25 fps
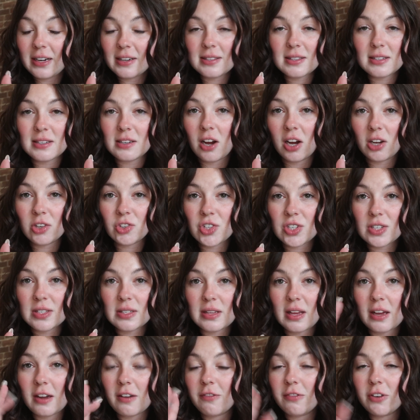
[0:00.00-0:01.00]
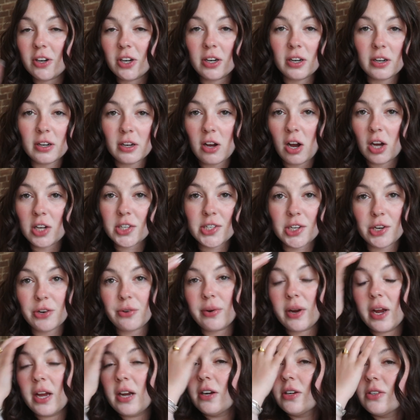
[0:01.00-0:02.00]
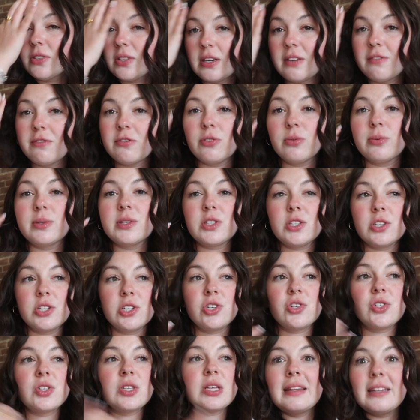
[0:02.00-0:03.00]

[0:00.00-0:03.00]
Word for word: It's not just like for content creators and influencers.